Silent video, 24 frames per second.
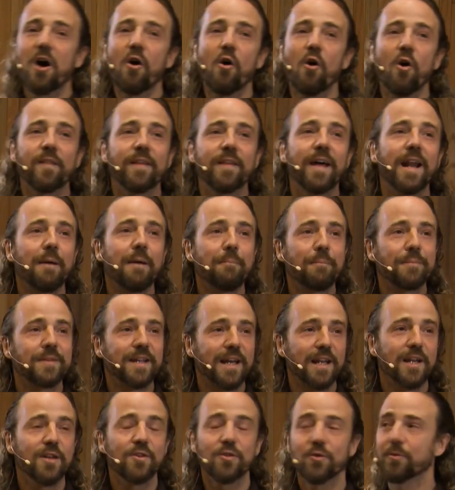all that I'm
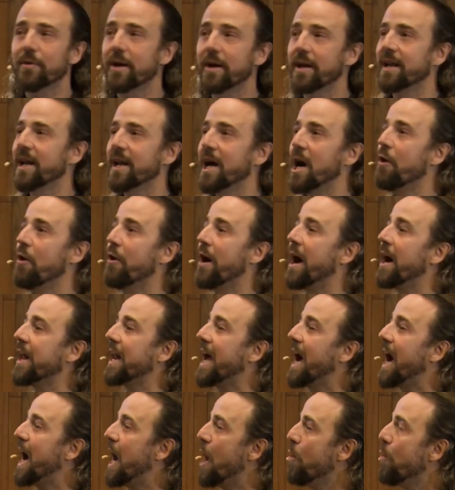telling you right now and
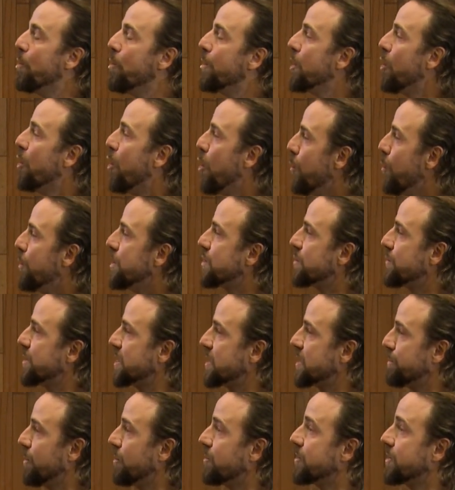how we always
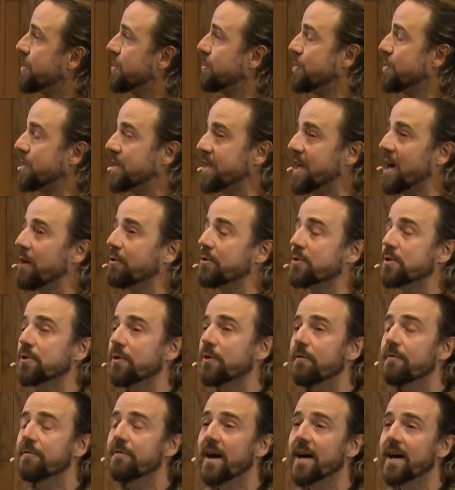respond to sound so
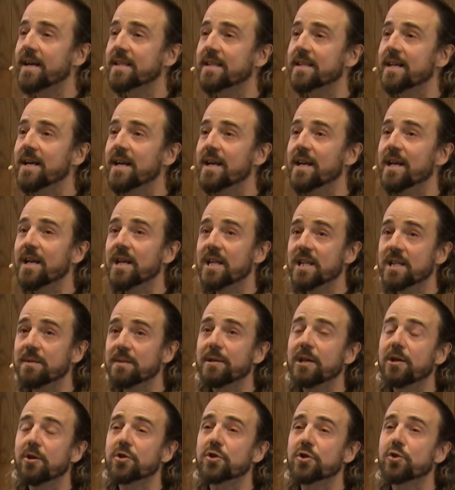fast is
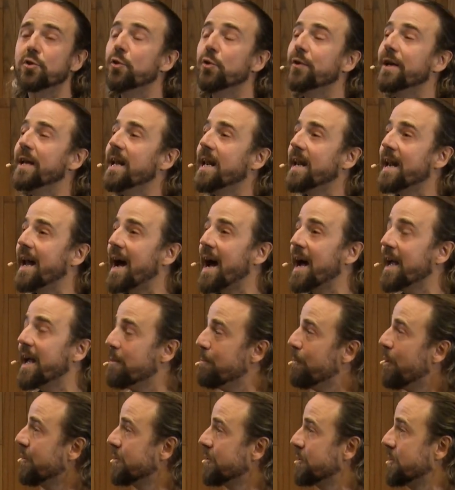because during 9
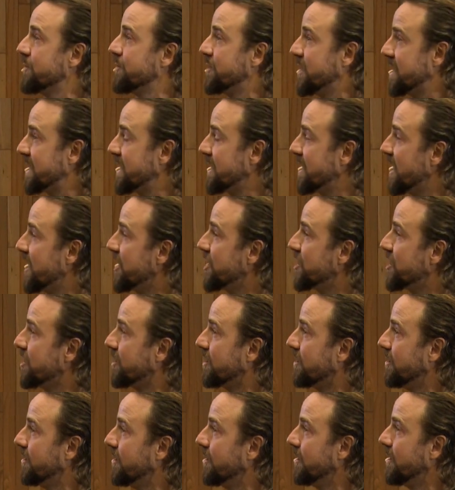months of
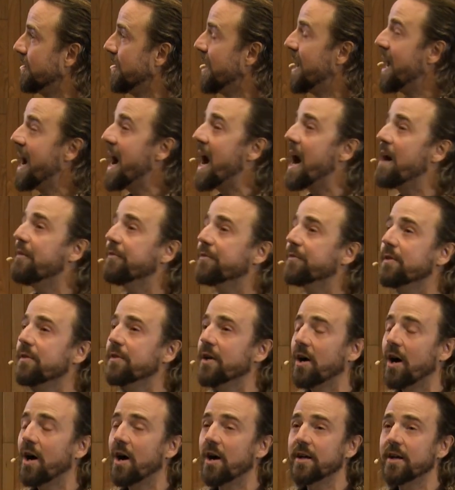gestation, after the
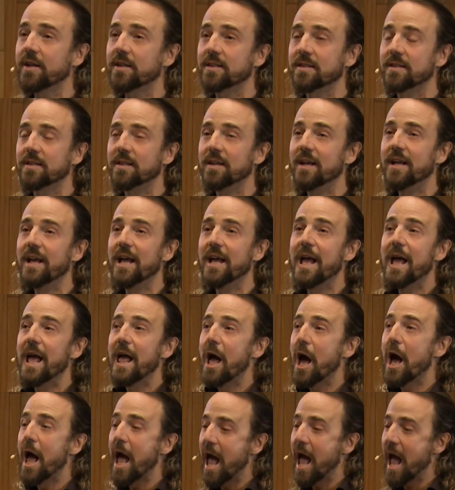heart,
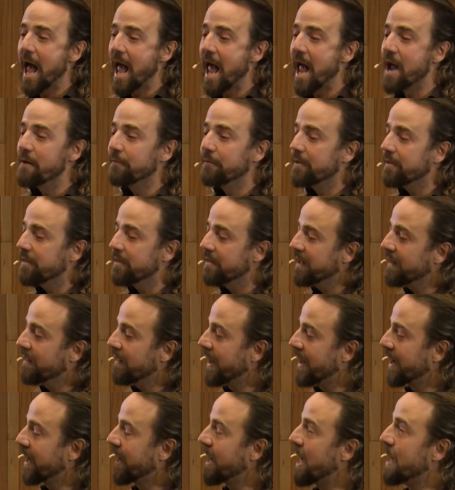everything
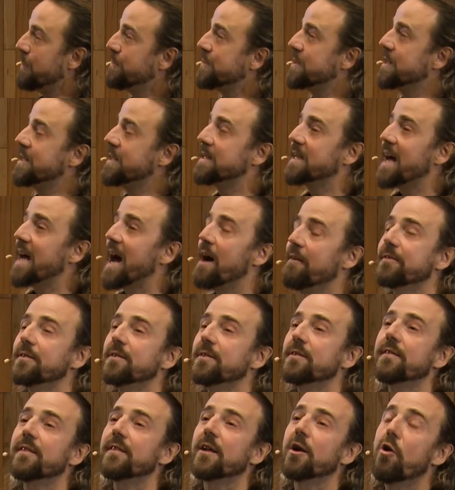that comes is
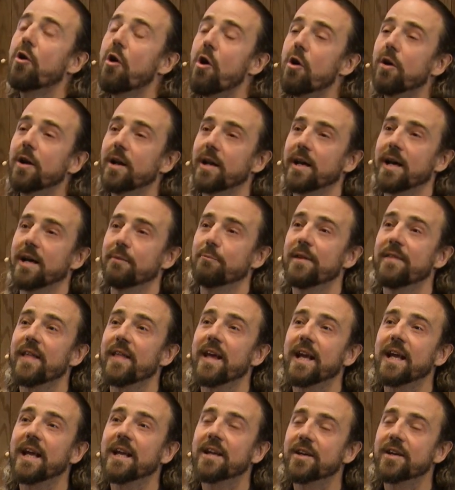after the cochlea with the
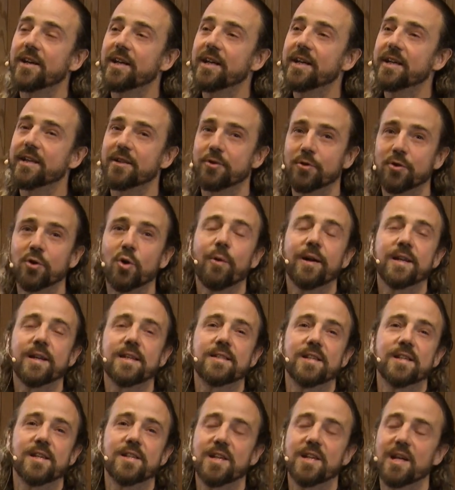inner ear. You know what is
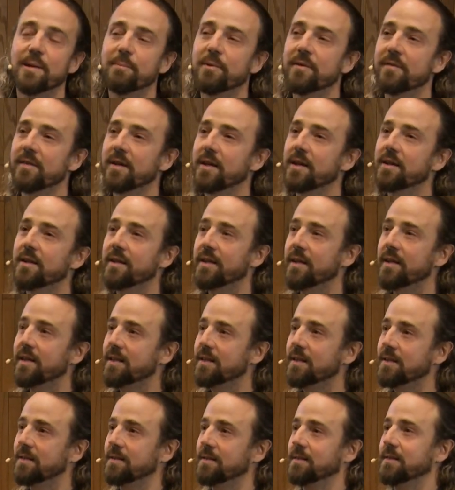the shape of the inner ear?